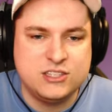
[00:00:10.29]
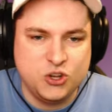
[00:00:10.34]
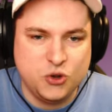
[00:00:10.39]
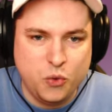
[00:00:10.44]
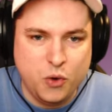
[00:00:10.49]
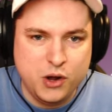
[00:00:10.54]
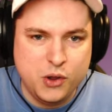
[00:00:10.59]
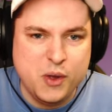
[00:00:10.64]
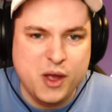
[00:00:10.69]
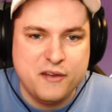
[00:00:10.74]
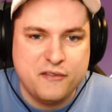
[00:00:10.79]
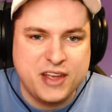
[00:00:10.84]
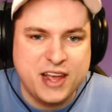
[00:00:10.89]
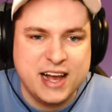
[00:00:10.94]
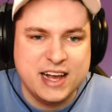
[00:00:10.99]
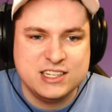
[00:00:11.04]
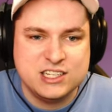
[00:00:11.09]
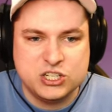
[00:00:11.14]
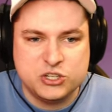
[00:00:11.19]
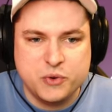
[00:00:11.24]
So what do we have,
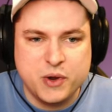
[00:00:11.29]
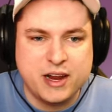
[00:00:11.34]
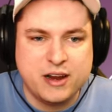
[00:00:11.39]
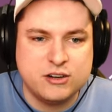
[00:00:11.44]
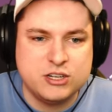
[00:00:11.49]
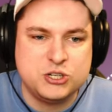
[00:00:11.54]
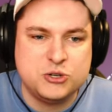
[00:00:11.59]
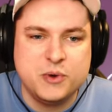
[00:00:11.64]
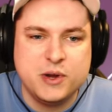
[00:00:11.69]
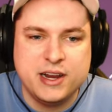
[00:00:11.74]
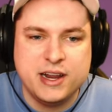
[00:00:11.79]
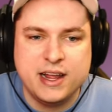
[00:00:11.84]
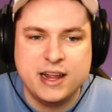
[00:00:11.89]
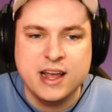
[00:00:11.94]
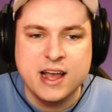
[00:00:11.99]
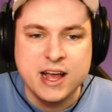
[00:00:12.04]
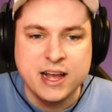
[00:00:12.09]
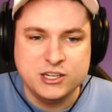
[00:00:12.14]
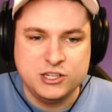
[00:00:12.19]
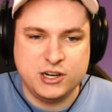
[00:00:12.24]
guys? Trick or treating.